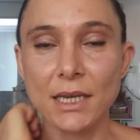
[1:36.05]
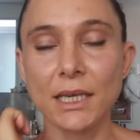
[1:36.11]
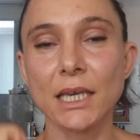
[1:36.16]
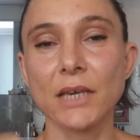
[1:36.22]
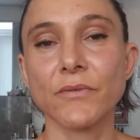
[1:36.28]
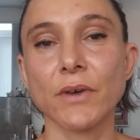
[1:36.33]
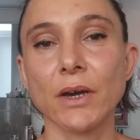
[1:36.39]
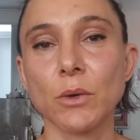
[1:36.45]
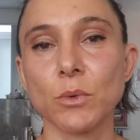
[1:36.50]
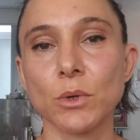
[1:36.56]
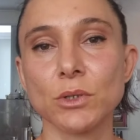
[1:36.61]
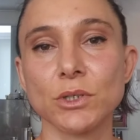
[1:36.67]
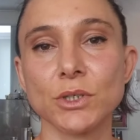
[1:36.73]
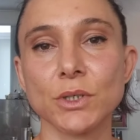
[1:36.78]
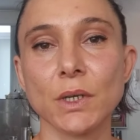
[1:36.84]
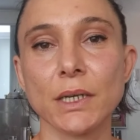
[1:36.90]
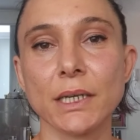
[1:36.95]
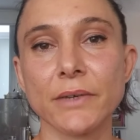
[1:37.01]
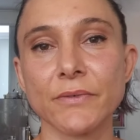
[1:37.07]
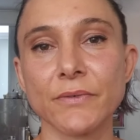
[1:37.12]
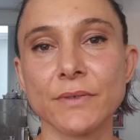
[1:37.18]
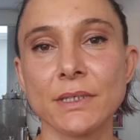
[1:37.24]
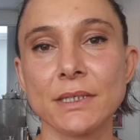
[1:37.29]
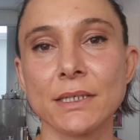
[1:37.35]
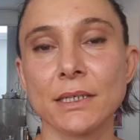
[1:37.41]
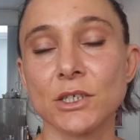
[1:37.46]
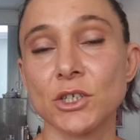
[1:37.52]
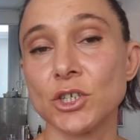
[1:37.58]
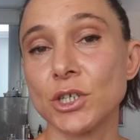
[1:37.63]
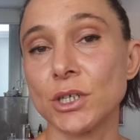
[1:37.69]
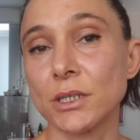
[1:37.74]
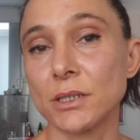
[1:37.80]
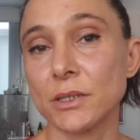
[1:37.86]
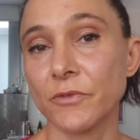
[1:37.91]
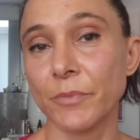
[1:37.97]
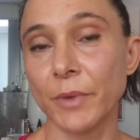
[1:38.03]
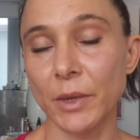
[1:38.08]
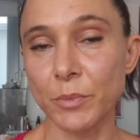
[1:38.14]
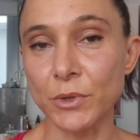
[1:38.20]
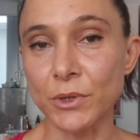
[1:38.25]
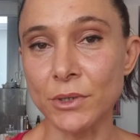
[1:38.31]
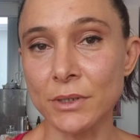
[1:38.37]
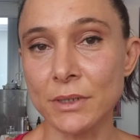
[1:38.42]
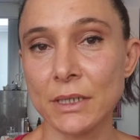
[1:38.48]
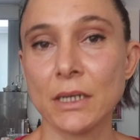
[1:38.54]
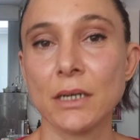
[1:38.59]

if I want to lift a sheet of paper,